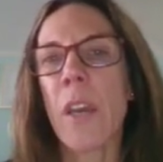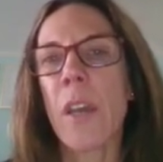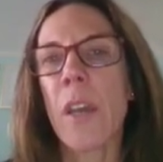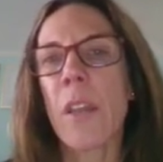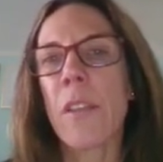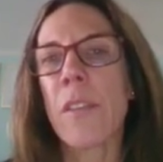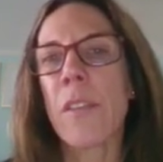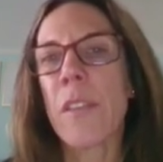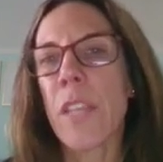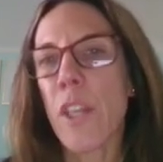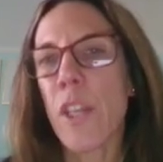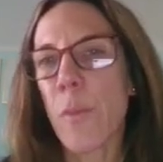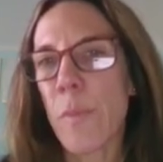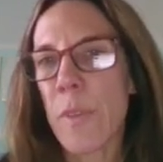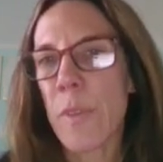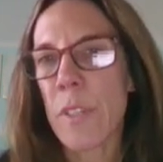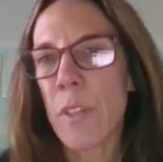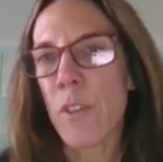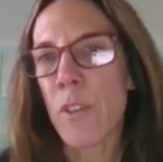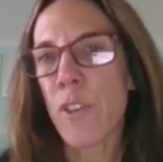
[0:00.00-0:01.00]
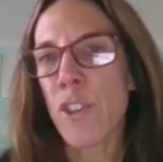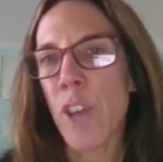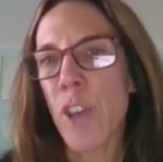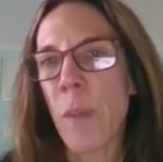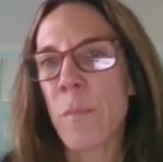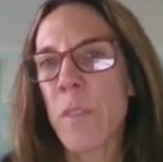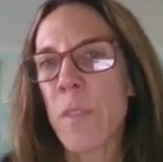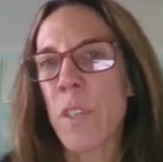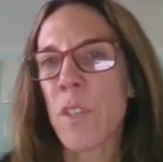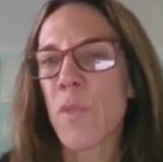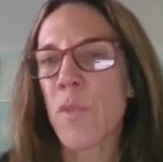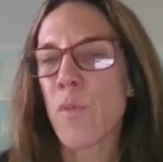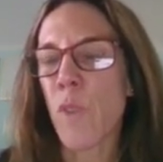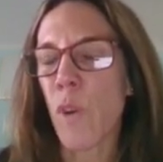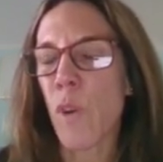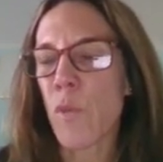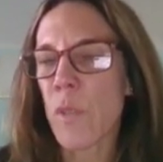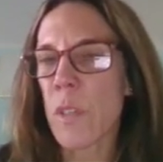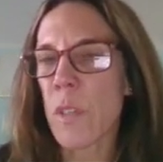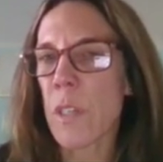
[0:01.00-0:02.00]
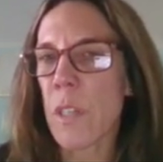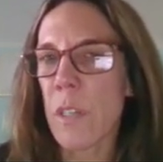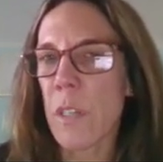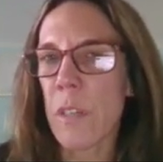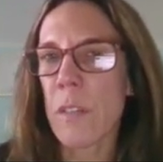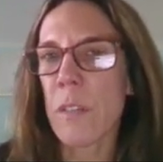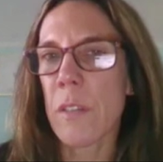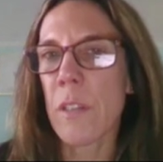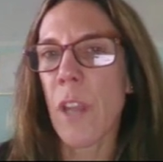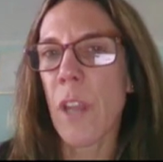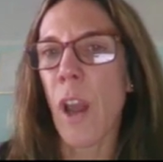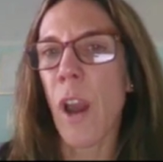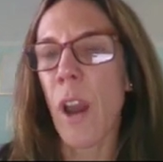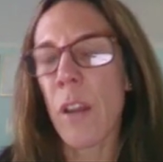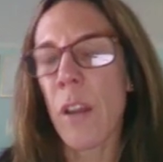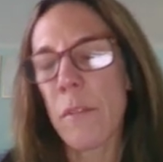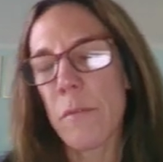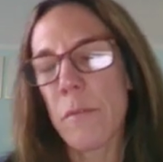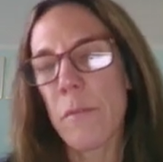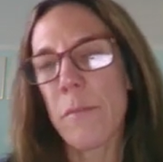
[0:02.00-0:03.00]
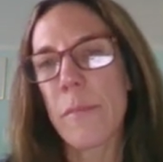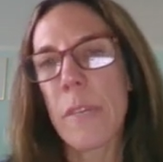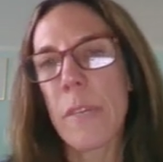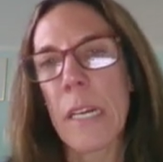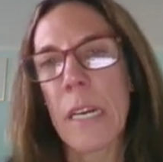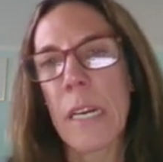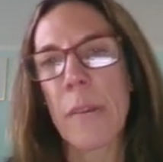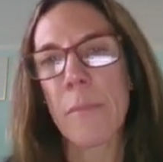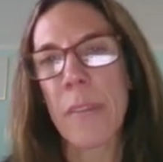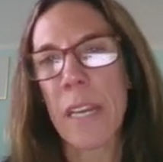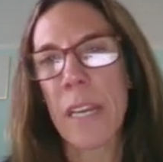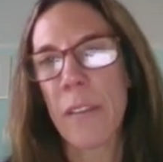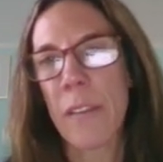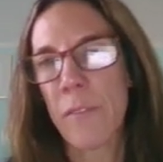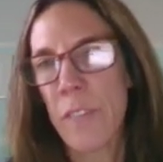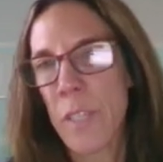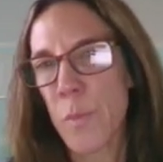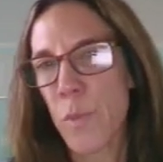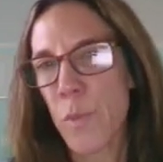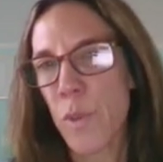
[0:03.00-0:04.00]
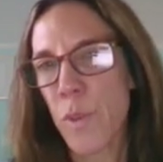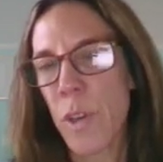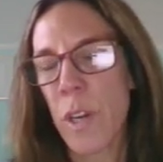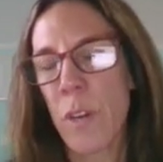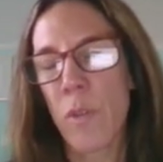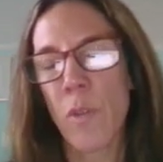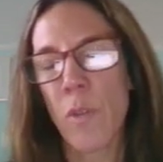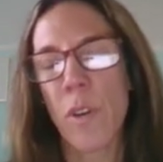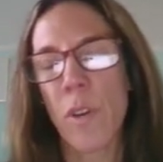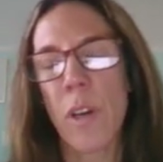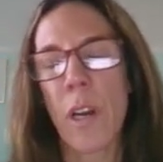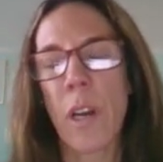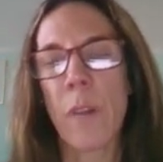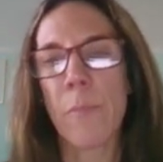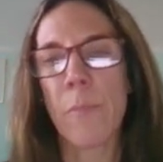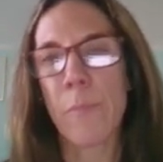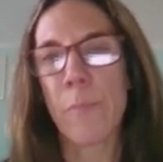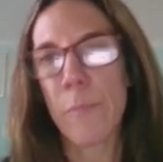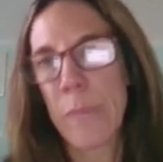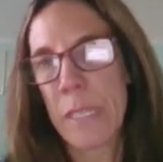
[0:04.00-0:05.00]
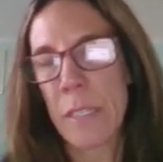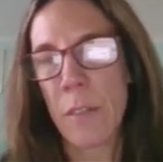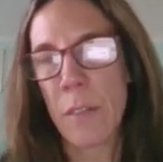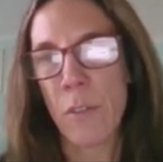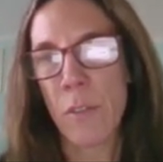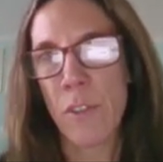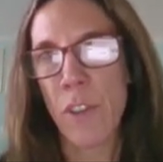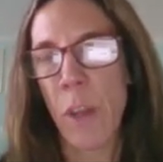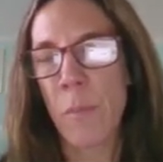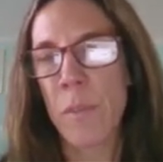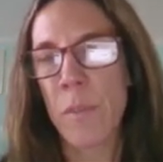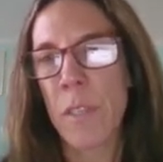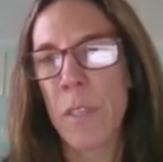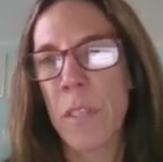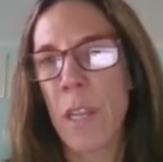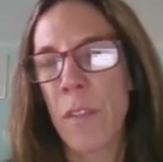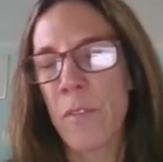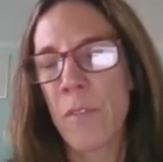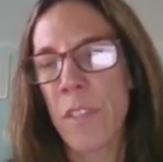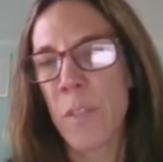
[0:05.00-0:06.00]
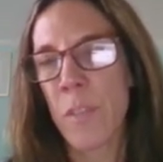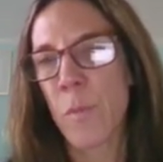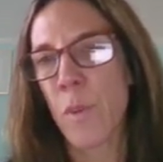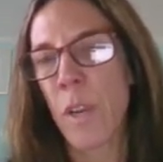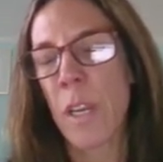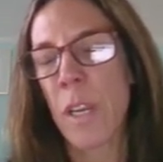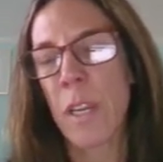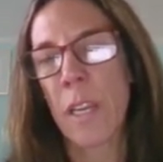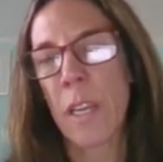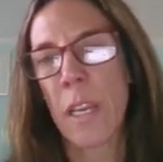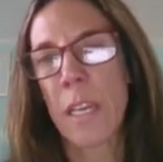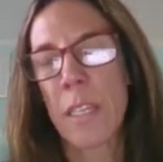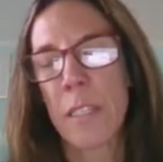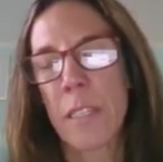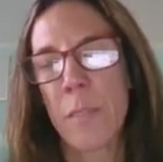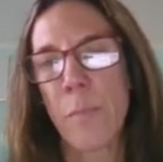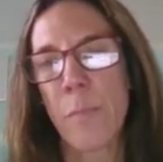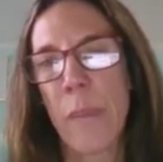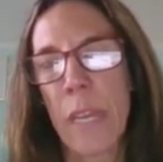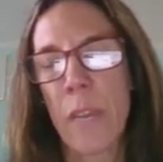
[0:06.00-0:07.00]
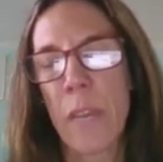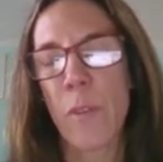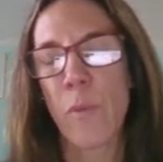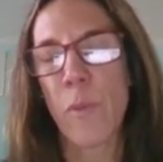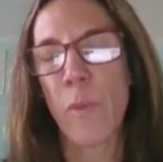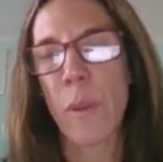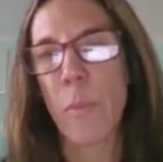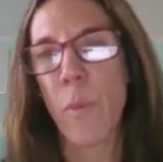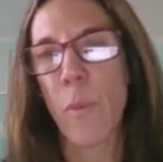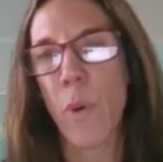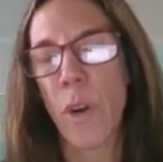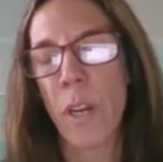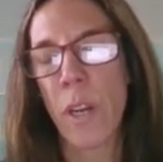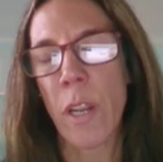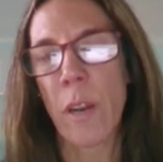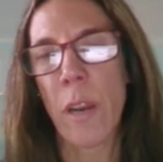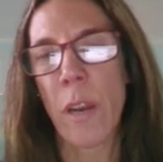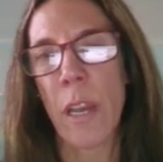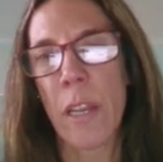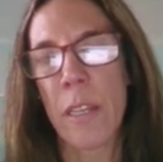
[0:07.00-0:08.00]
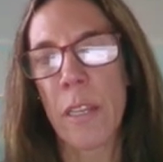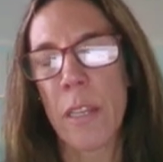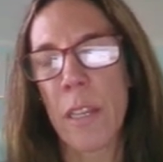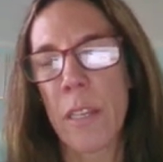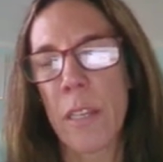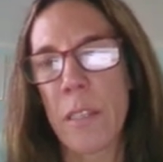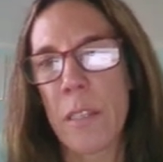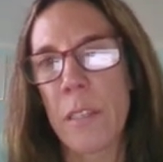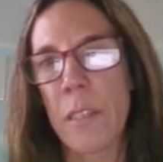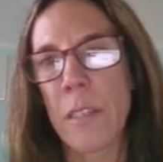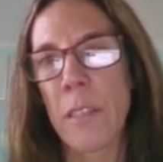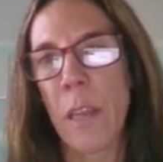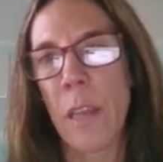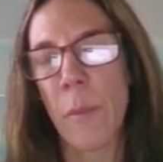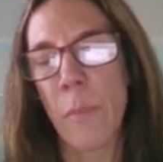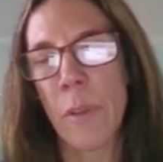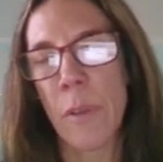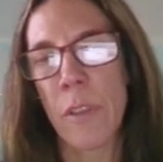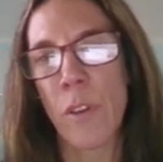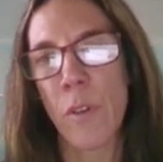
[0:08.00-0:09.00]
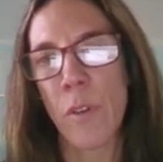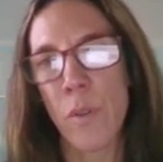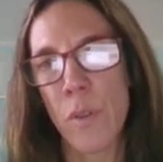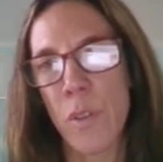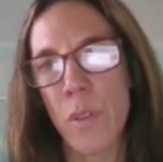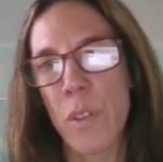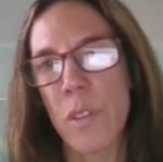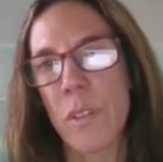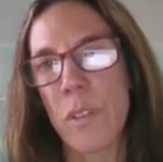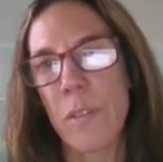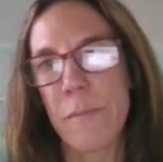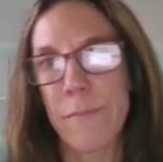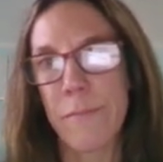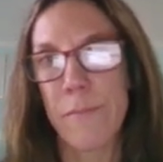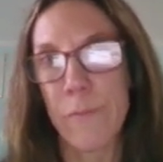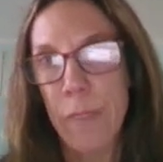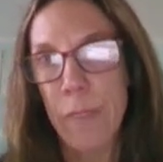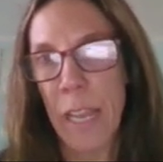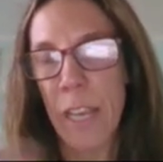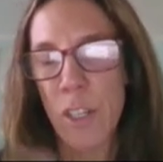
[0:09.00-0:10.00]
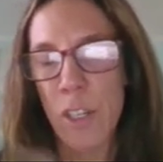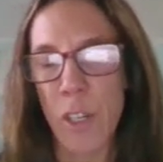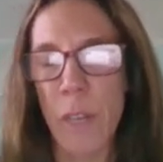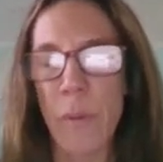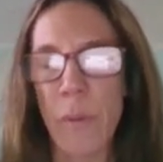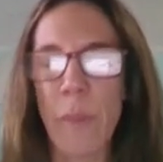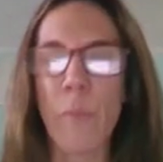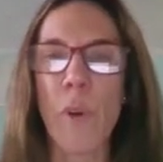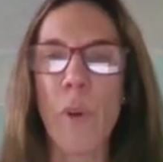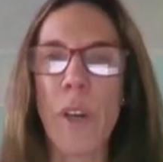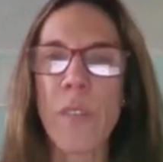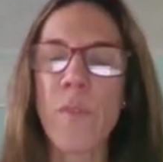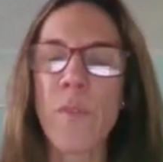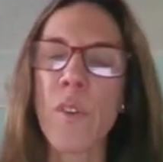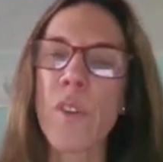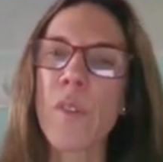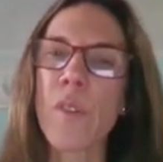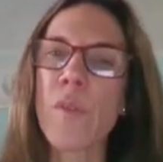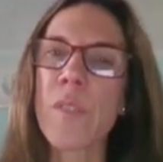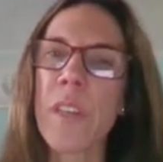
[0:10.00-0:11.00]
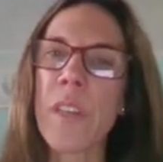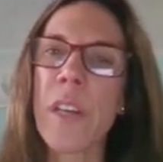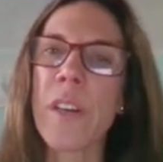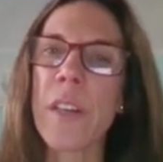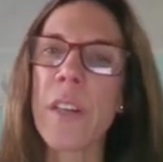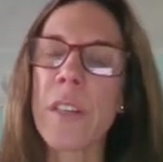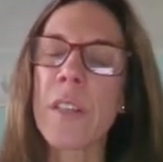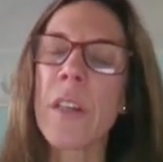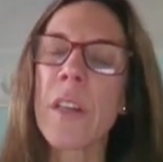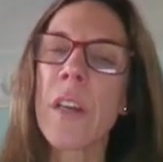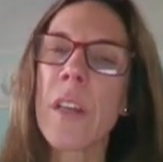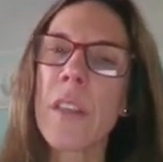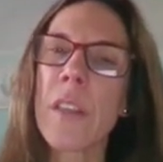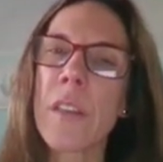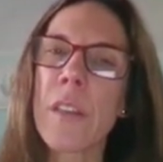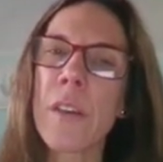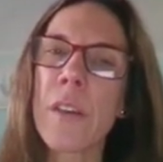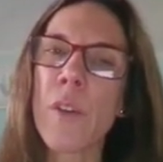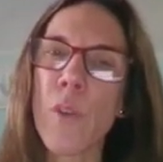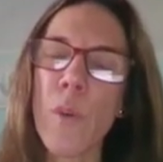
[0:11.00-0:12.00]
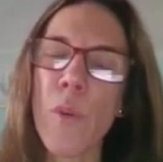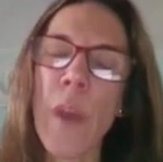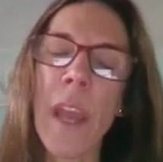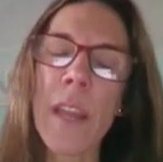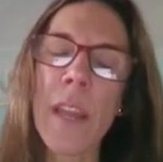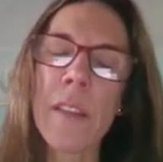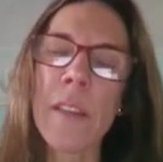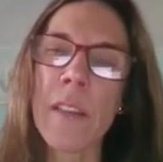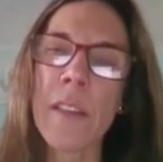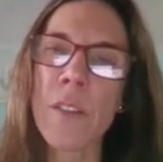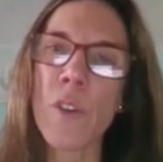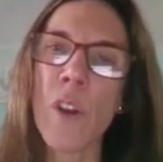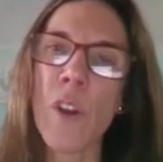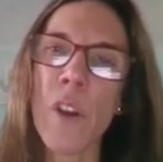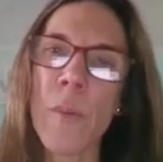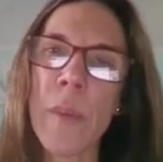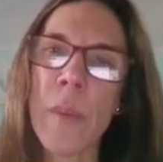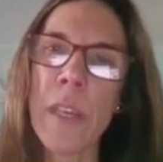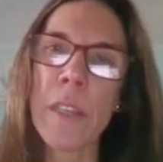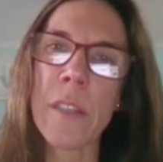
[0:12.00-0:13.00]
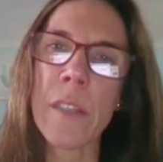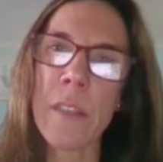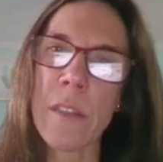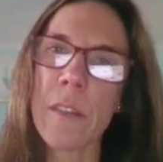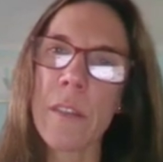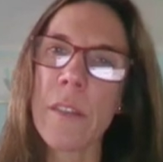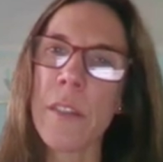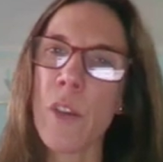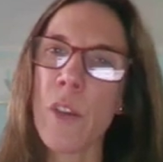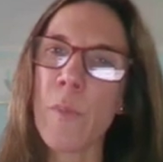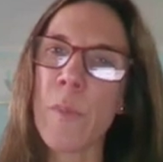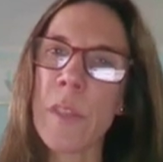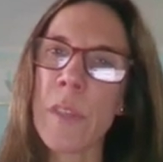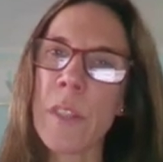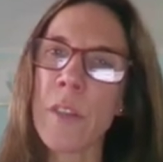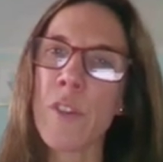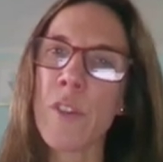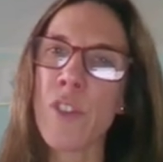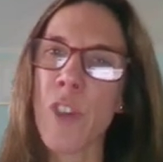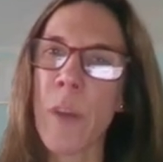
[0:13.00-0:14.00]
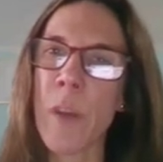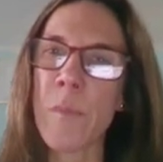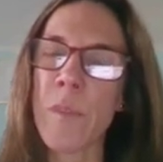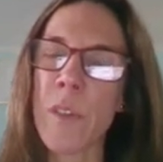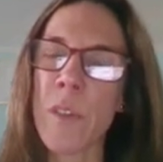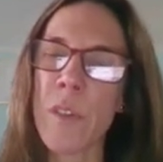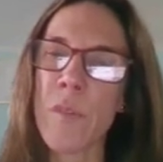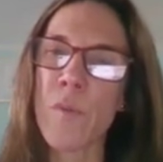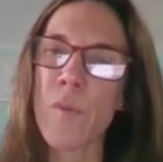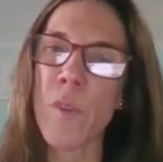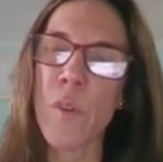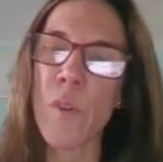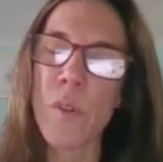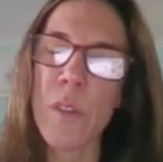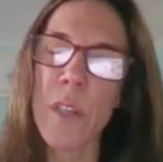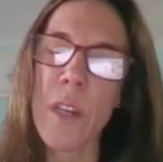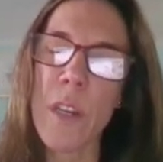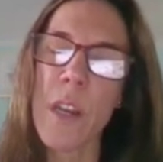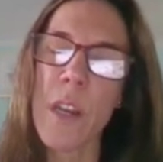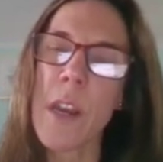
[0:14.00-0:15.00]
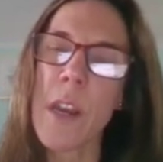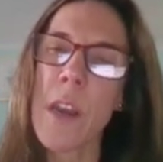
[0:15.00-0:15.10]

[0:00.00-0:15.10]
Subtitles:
Neopestalotiopsis rosei, not Clavispora or Pestalotiopsis clavispora, like it's being reported in some of those actually reports from those areas. The correct taxonomy is Neopestalotiopsis rosei.